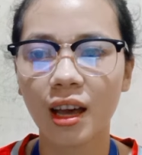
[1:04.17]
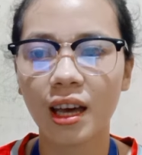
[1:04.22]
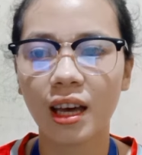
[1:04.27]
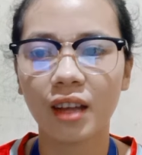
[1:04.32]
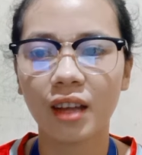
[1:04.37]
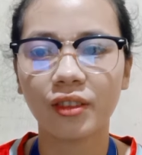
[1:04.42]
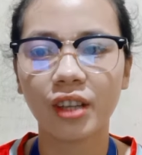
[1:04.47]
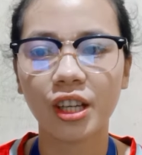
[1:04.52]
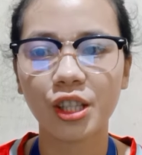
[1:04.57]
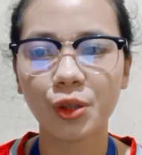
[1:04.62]

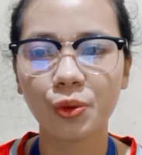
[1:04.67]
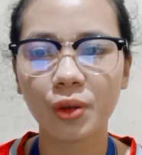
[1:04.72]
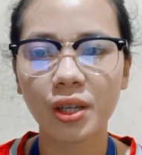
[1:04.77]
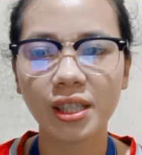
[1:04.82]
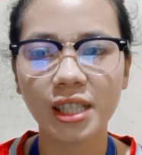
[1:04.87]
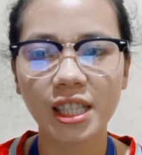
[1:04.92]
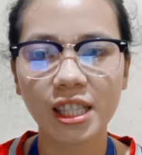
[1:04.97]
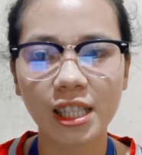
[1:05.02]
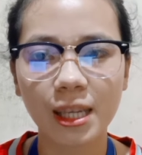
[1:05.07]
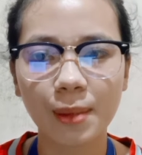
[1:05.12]
The endocrine
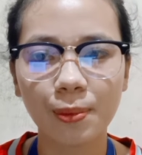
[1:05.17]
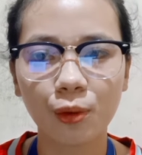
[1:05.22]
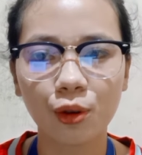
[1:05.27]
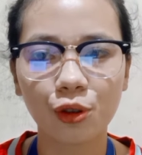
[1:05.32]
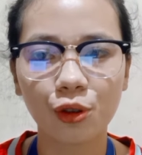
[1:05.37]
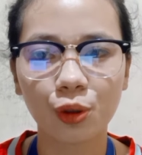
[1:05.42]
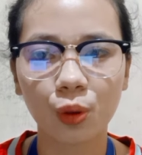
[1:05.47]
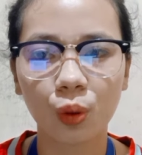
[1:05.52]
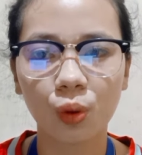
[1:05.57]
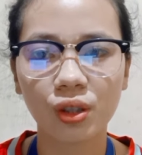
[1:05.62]
system
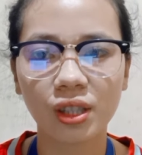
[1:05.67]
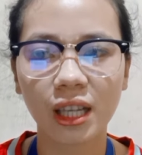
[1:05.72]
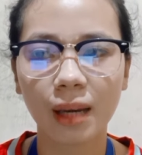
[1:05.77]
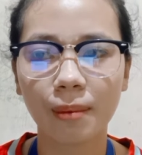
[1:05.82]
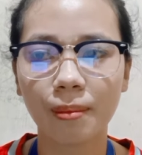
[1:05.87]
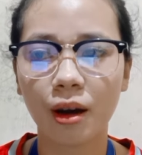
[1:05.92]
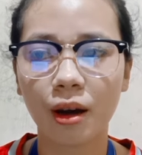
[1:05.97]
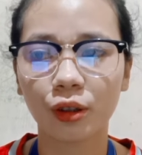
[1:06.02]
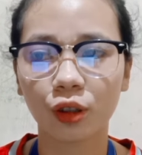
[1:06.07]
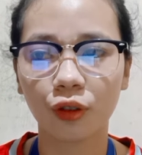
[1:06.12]
controls the
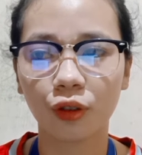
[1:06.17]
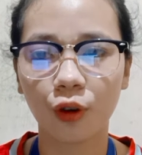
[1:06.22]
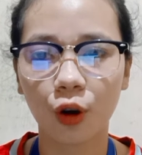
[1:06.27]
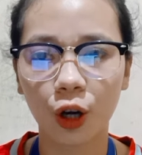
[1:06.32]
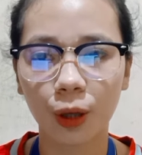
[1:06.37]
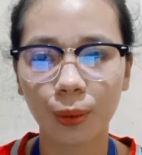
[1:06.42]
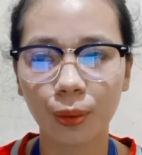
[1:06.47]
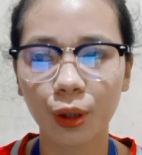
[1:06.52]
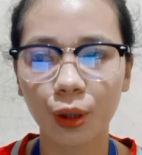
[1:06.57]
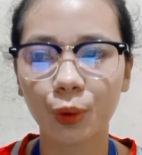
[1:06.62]
amount of
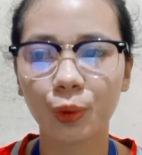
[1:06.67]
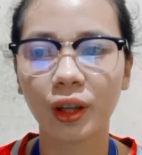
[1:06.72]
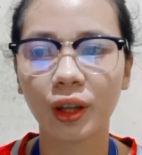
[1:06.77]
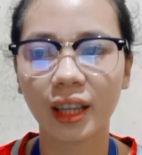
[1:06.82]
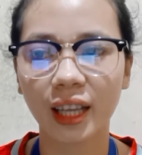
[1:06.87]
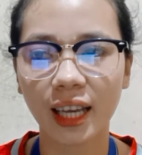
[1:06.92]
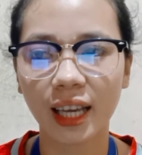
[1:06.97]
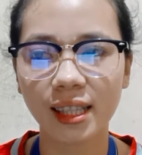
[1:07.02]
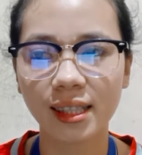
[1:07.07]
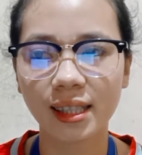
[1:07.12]
hormone
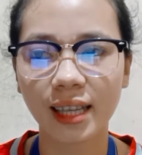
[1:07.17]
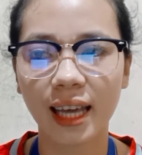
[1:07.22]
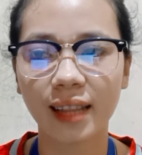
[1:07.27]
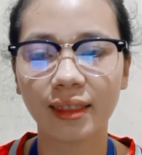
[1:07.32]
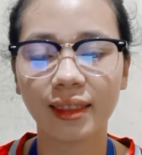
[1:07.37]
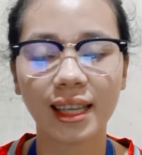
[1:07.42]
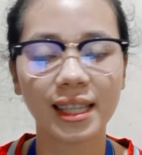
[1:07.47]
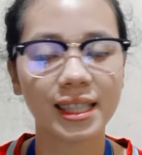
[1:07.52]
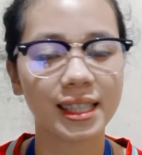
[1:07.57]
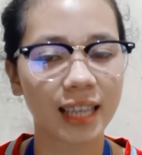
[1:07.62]
release, and
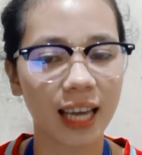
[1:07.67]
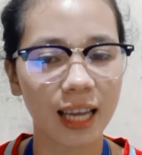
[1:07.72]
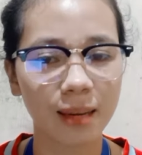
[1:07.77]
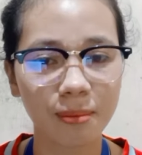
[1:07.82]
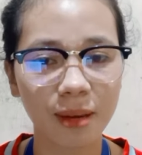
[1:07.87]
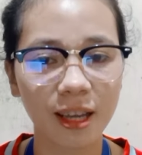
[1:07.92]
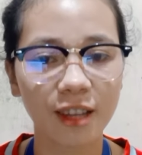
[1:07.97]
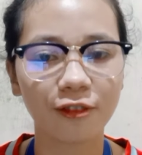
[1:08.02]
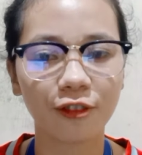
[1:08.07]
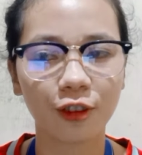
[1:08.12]
this can
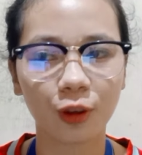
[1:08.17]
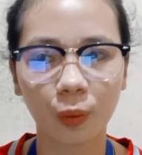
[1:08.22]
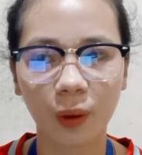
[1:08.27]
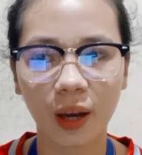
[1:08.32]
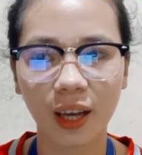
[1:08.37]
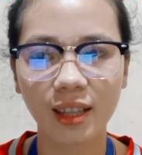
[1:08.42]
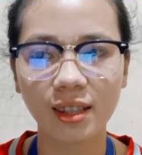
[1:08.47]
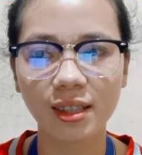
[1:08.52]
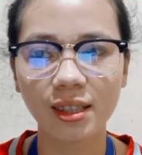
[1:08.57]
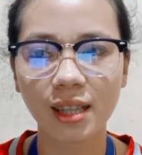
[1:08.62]
be
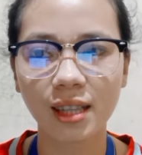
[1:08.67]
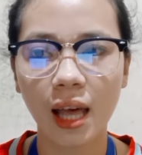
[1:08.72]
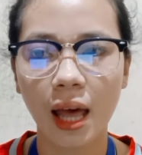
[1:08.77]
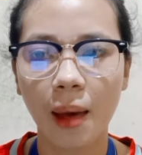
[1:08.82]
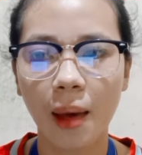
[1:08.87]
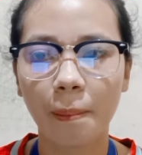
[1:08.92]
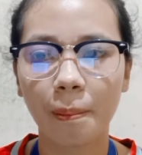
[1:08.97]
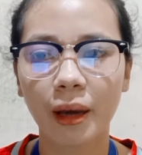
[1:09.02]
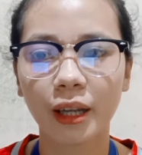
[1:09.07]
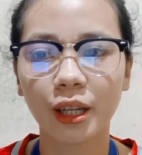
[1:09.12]
influenced
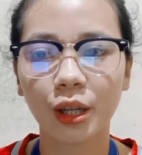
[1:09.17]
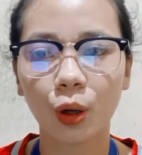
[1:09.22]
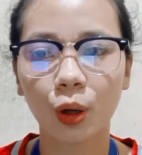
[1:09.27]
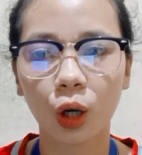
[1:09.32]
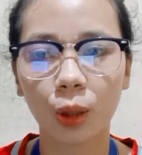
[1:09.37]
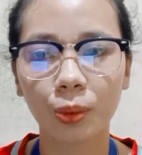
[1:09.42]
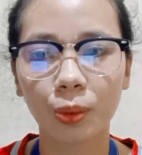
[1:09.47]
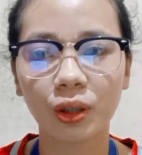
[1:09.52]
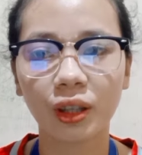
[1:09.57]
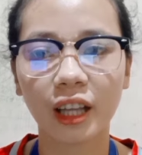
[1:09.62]
by the
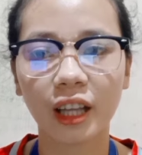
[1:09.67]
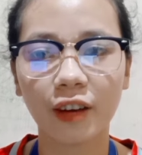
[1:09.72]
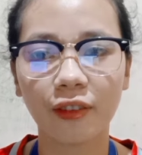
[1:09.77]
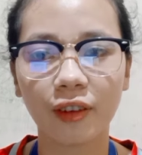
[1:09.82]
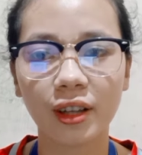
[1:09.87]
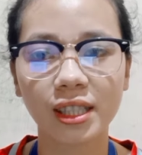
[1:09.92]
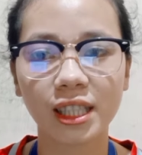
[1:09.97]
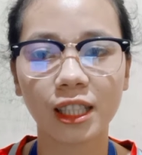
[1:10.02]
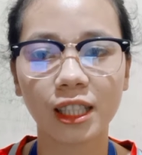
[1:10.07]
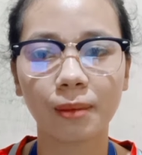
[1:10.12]
hormone
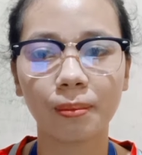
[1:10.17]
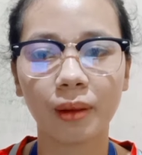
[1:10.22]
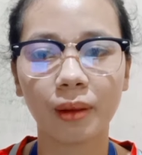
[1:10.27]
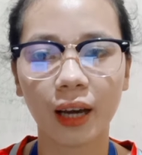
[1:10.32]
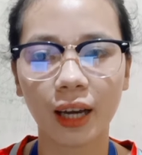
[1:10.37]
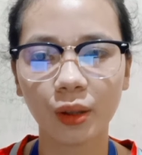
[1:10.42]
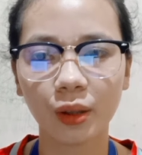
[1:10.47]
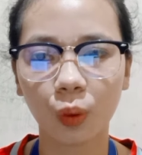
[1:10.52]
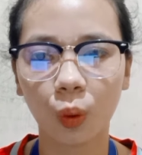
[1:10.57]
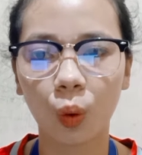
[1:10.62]
levels in the
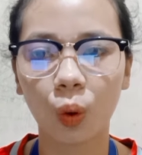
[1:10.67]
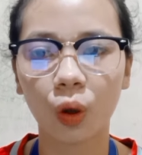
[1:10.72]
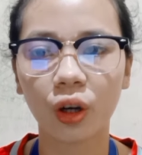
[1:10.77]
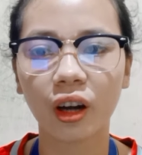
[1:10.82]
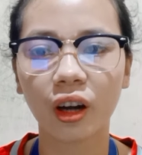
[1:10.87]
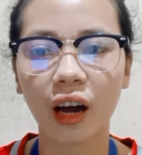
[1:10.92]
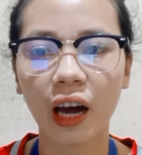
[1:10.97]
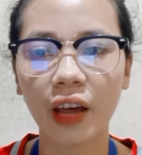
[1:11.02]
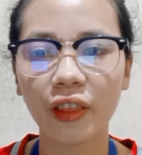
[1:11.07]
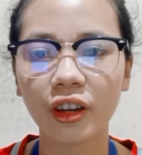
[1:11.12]
blood or
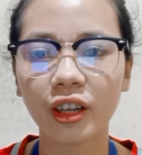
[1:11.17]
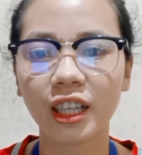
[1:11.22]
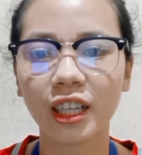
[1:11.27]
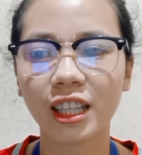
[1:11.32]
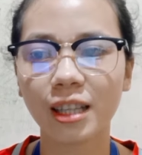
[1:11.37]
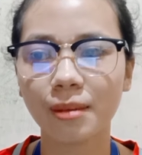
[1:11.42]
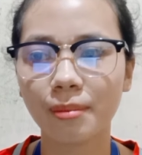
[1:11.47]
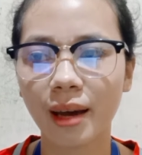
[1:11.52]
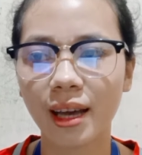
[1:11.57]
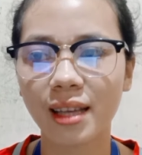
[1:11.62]
other
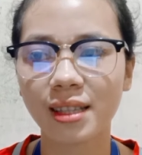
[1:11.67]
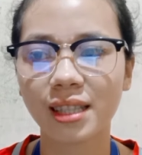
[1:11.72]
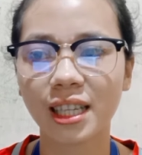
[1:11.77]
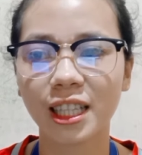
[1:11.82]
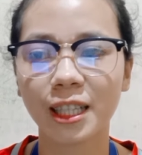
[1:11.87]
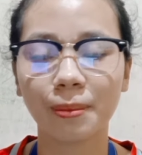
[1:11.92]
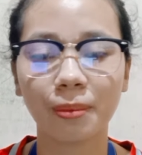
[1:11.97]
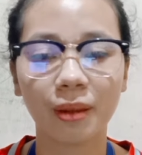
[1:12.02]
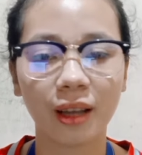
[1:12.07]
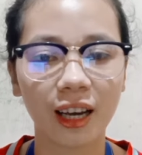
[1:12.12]
elements in
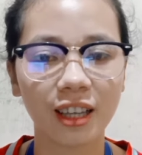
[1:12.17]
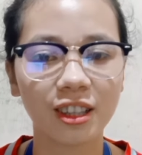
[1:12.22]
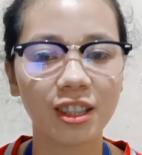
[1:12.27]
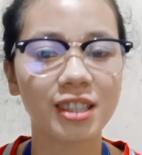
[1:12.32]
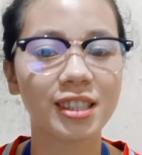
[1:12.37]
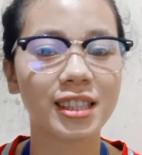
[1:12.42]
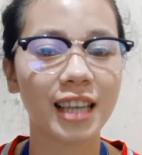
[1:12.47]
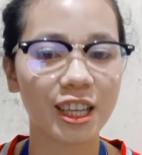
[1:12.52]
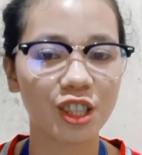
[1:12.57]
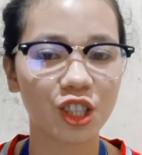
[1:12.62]
the blood
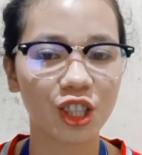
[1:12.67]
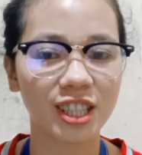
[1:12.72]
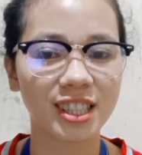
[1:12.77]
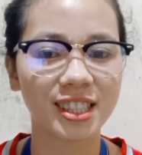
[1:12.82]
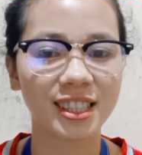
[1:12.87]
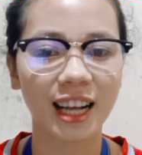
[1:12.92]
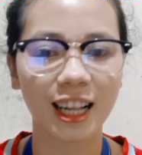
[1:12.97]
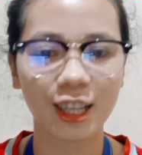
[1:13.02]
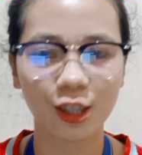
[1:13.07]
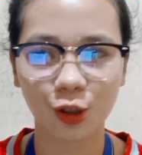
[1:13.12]
such as
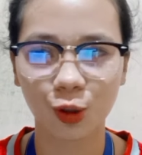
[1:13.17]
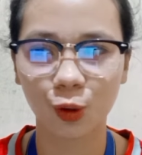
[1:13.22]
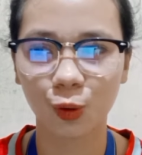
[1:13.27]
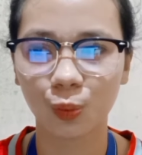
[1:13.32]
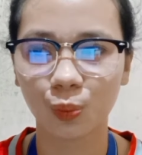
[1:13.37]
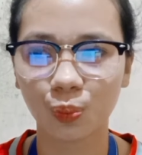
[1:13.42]
calcium.